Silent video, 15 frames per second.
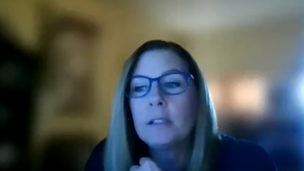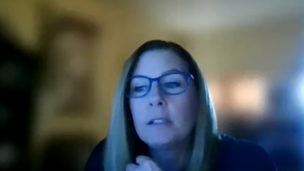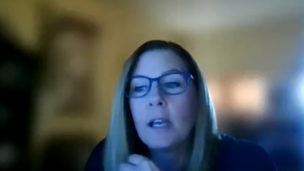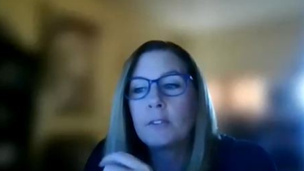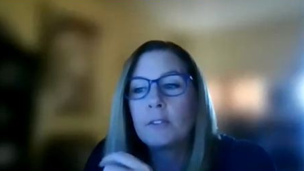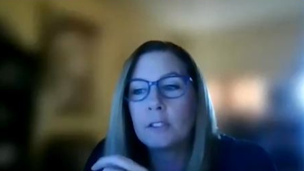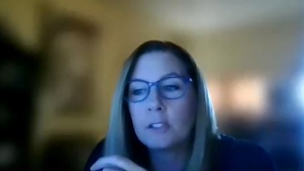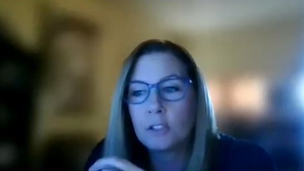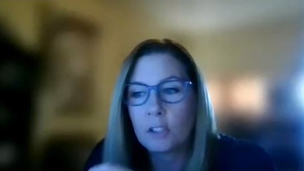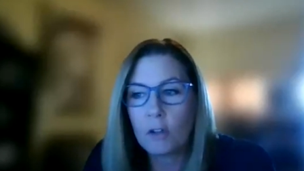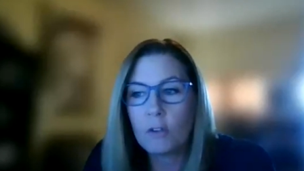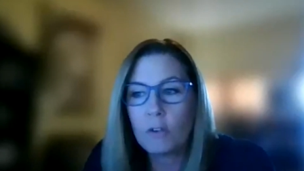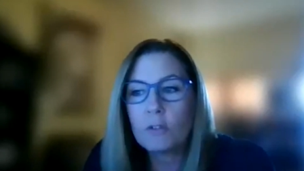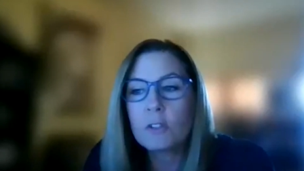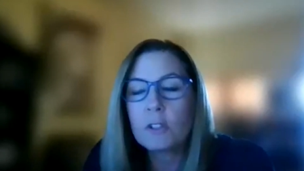have to
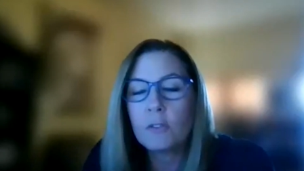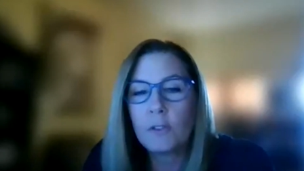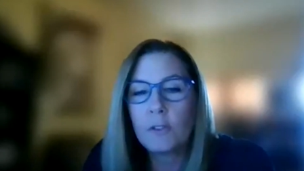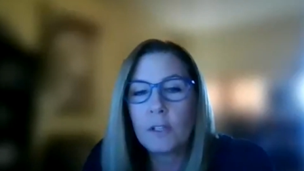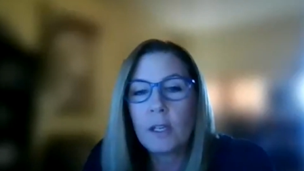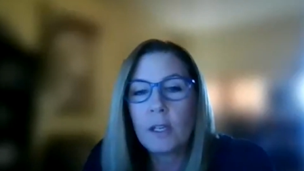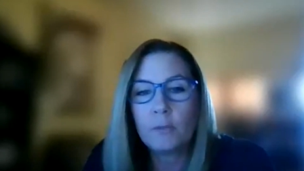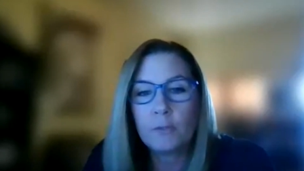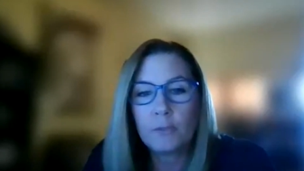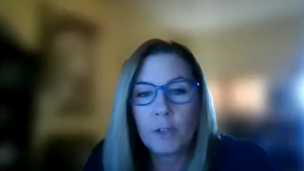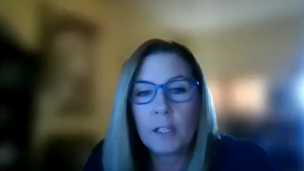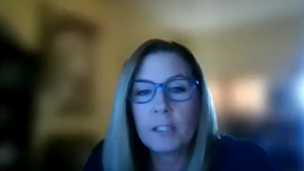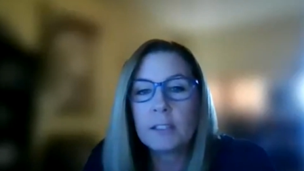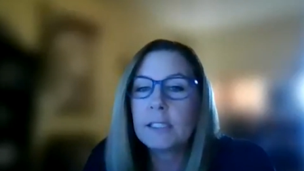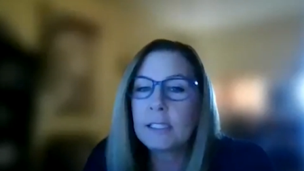disclose the fee up
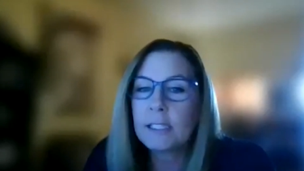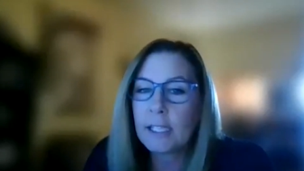front and